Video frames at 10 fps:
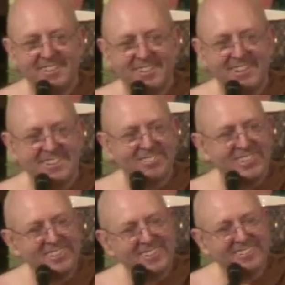It's
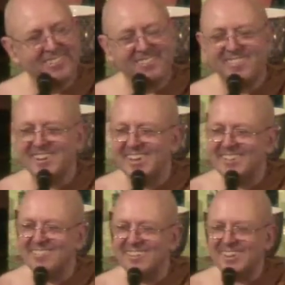beautiful,
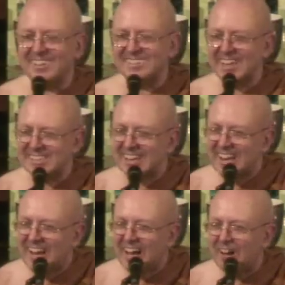forgiveness, that's
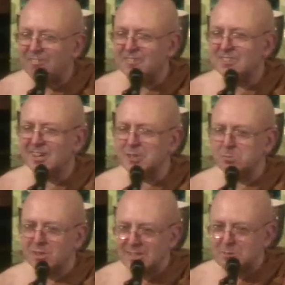love.
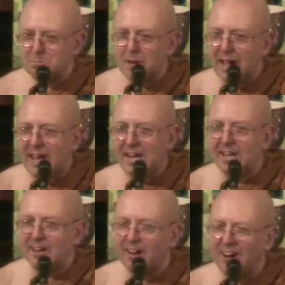Judgment is
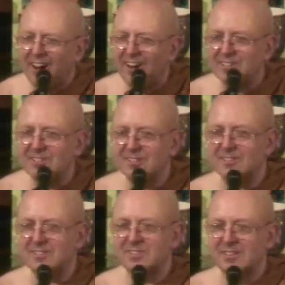pain,
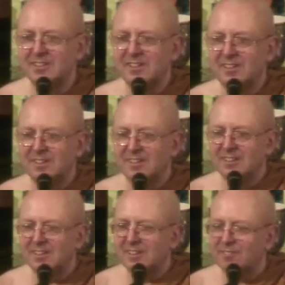harshness,
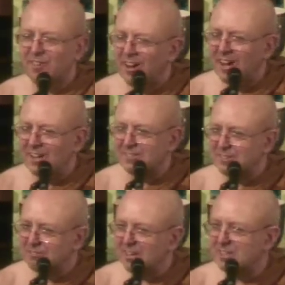violence,
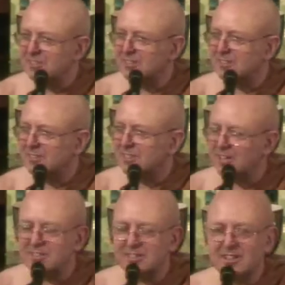aggression,
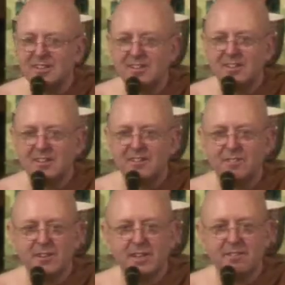judging.
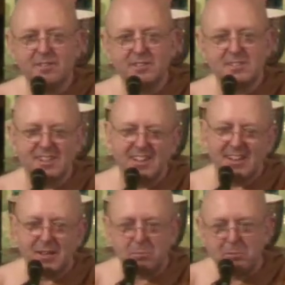Forgiveness, it
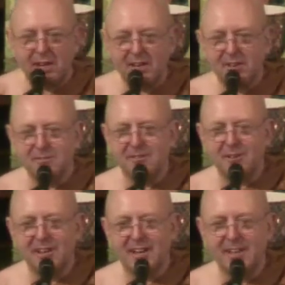doesn't matter, you're
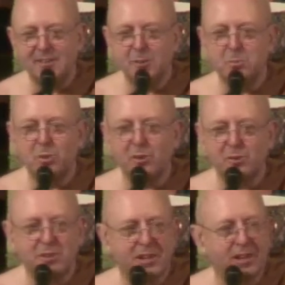okay, you're more than
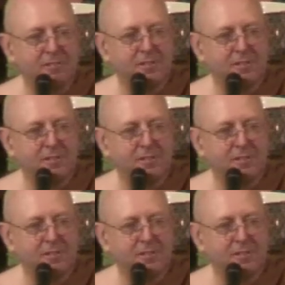good enough.